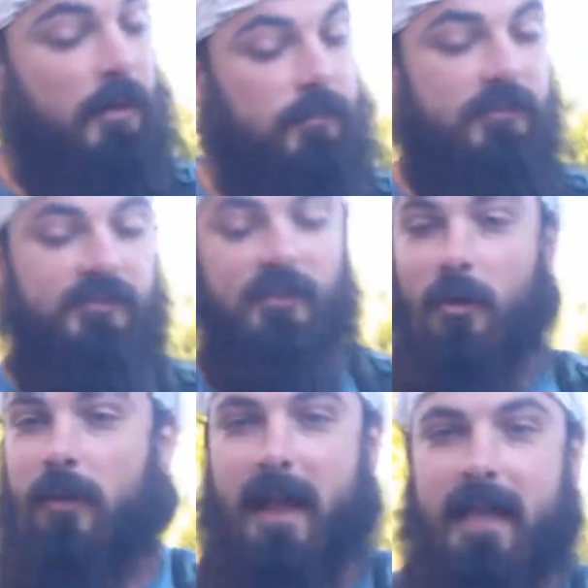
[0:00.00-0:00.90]

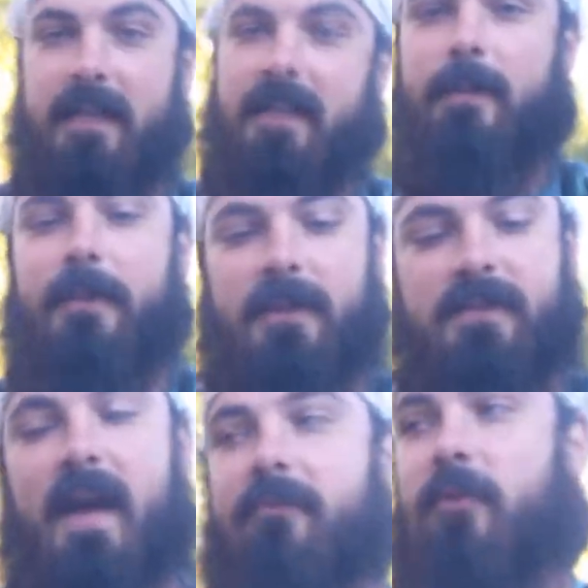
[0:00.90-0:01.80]
So glad I did,
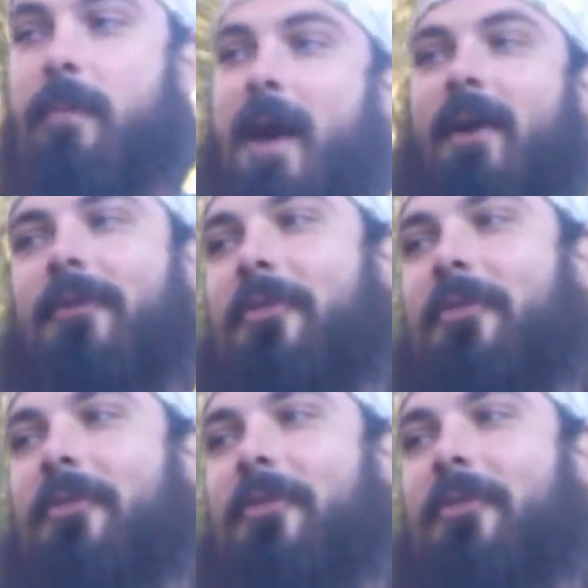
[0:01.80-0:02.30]
because after about